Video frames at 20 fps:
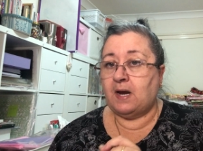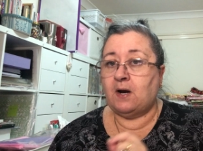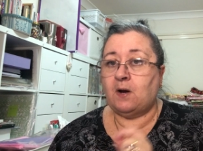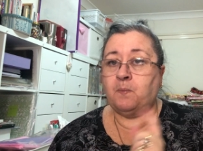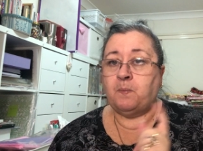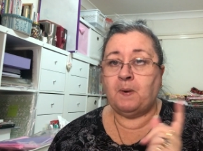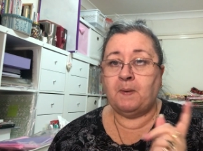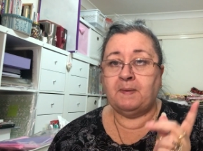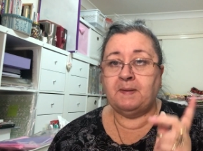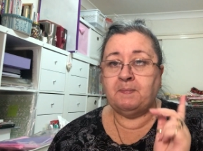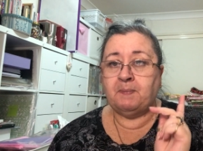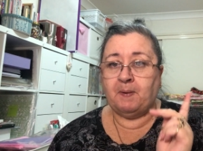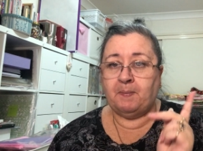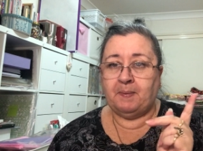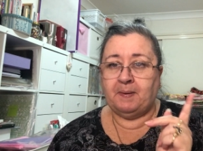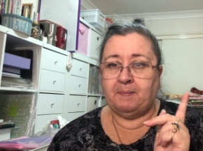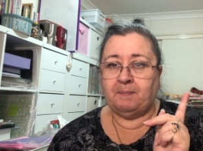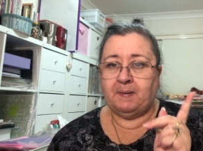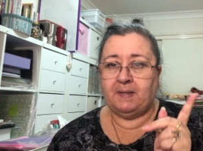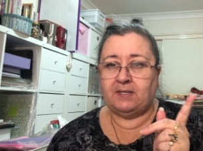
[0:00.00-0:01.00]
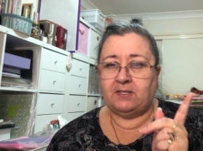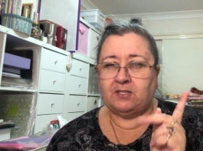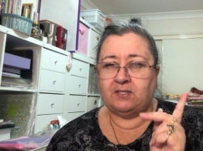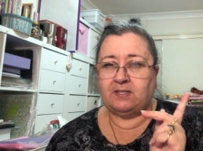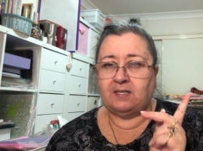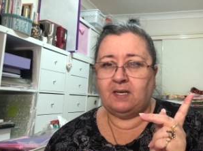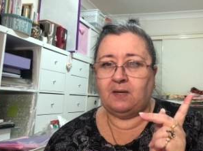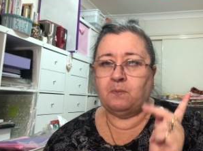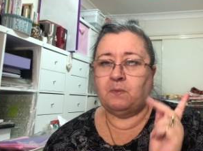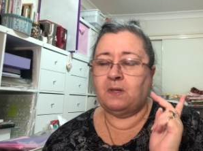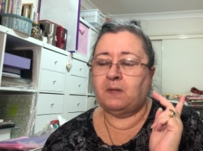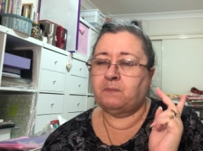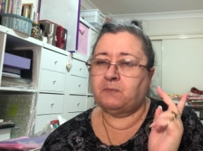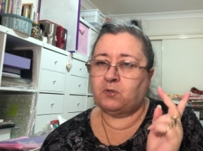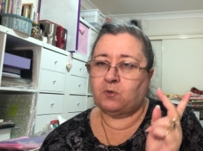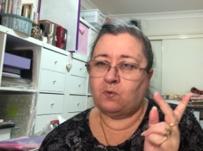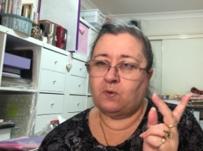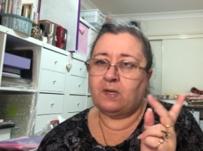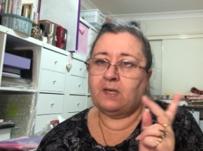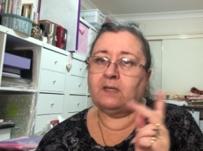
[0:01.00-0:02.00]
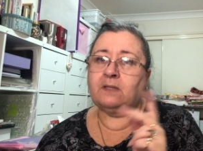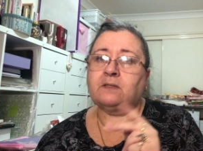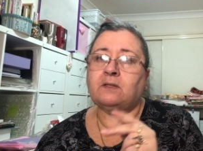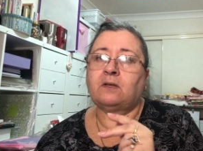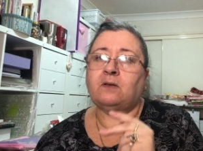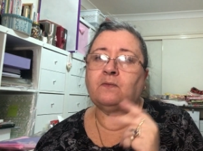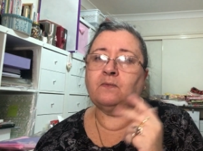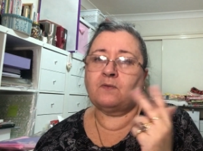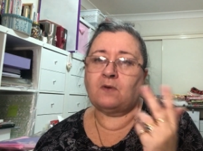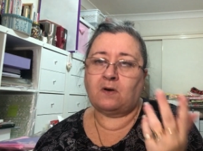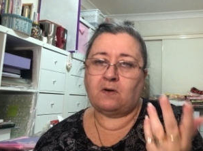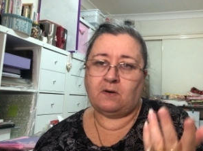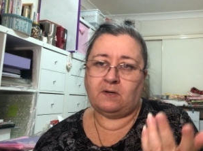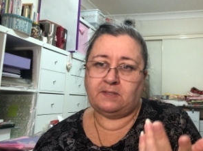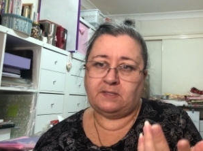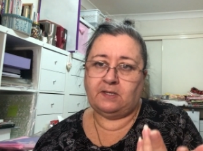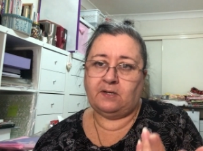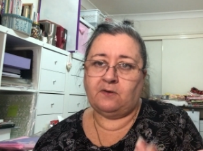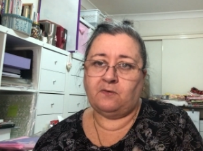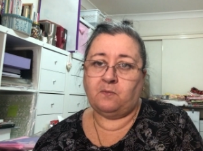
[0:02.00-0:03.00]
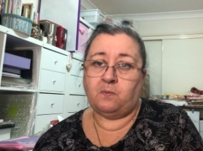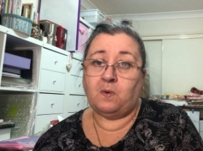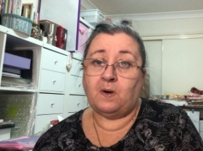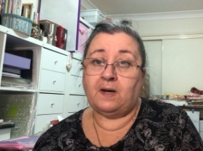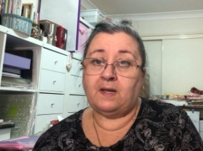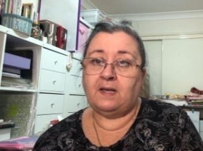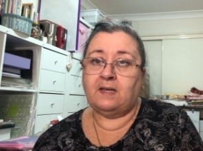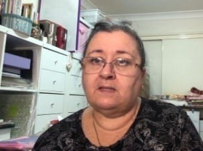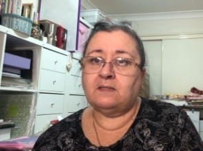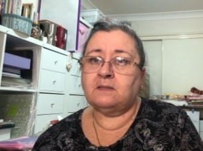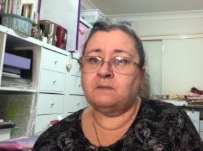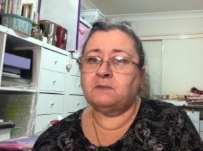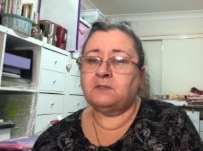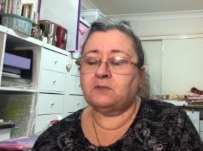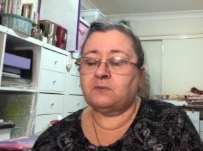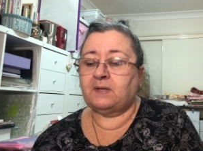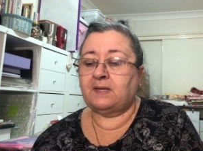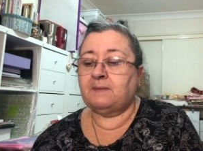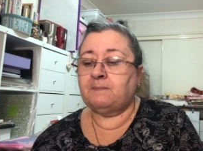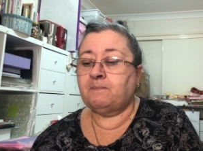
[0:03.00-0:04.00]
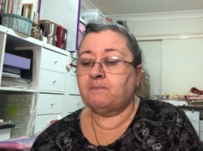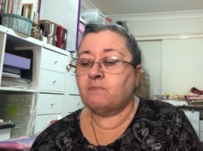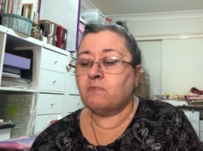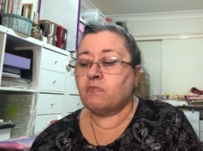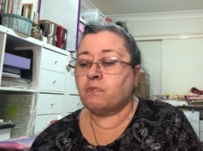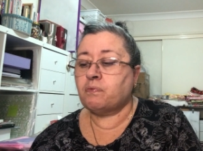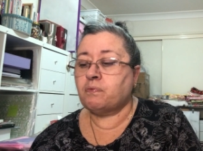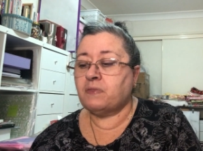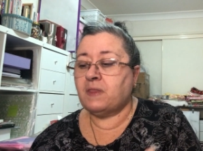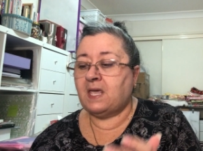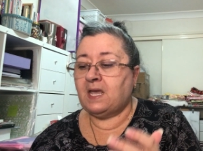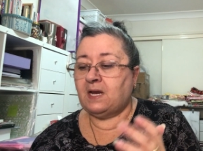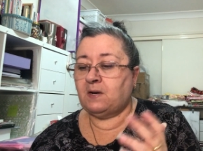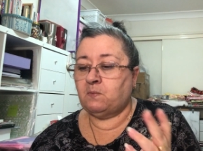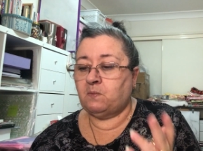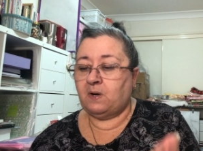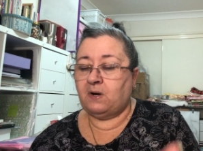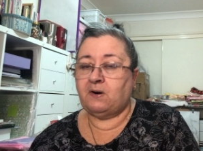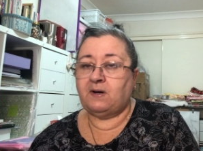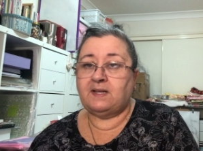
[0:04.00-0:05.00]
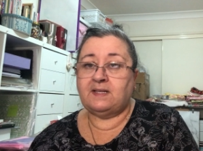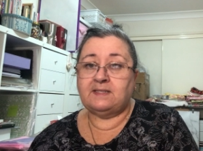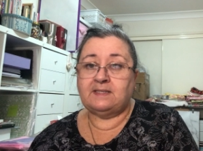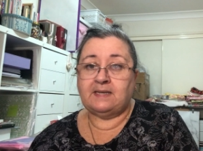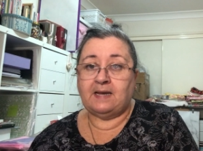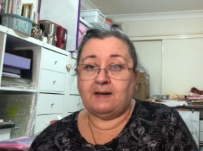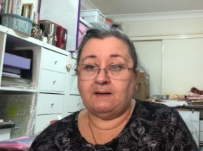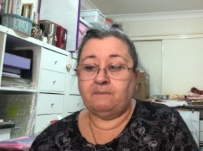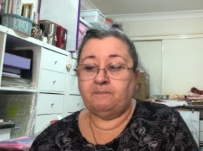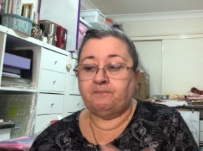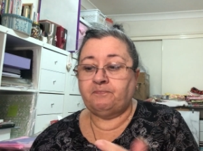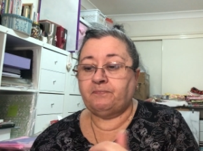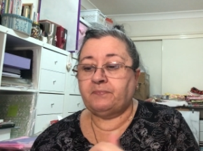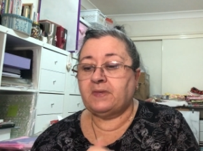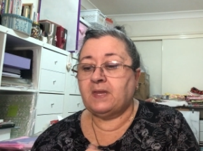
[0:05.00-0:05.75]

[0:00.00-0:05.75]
and I'll probably pop in pictures here while I'm talking so you've got an idea of what it is I'm doing and where it is now.